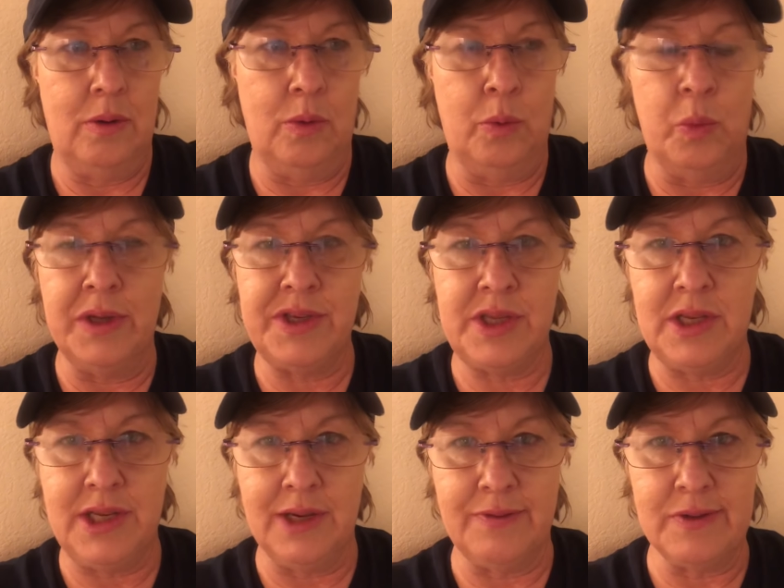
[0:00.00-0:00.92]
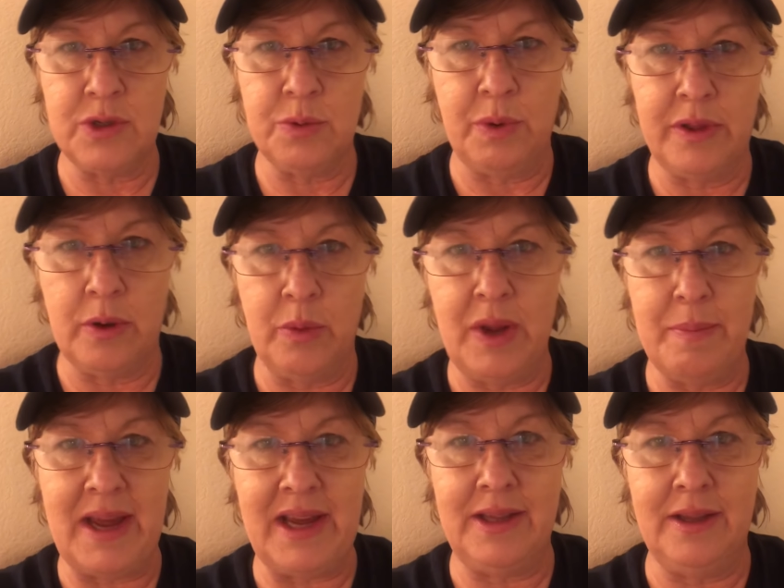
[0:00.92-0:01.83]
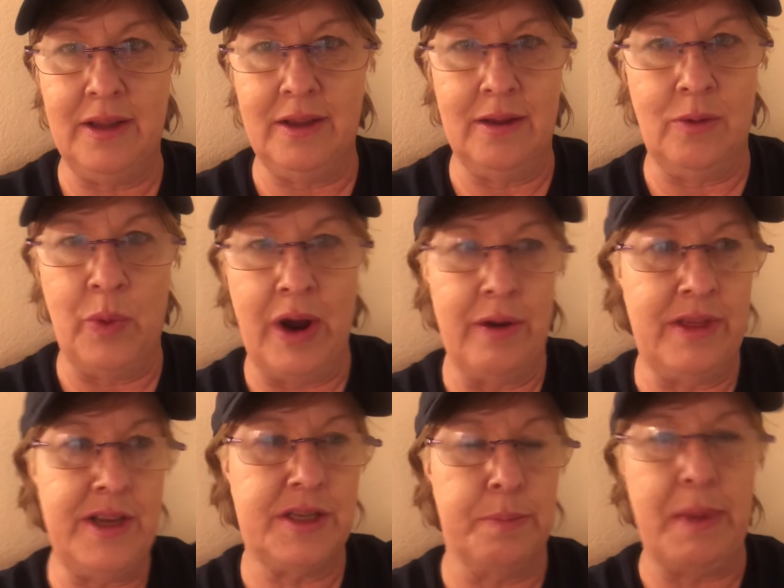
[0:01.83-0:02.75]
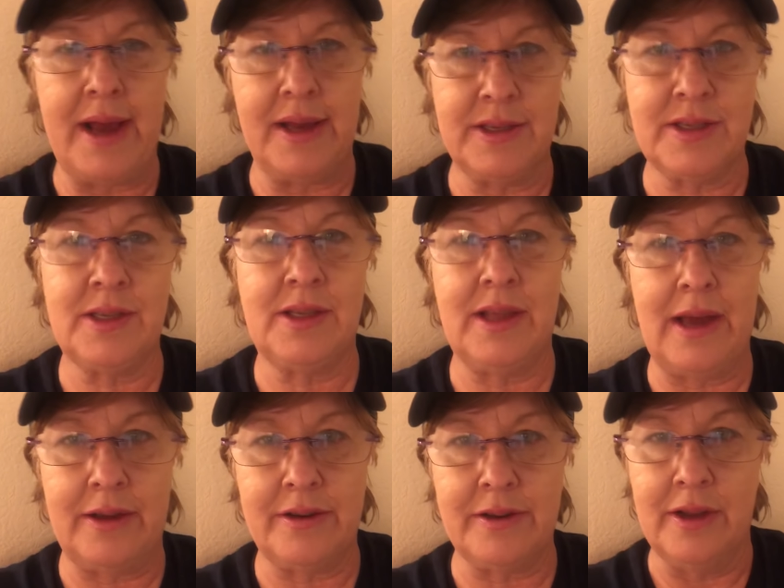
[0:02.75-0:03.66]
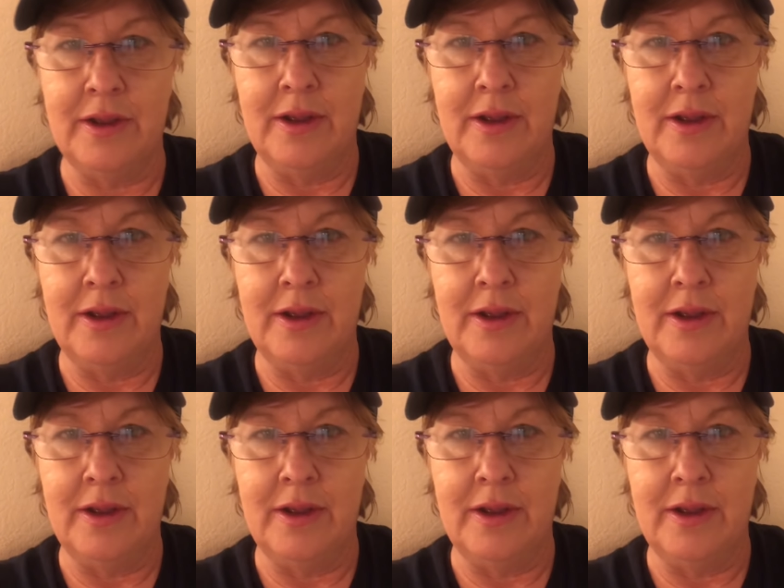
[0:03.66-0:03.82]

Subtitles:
what's the difference whether we wear these masks that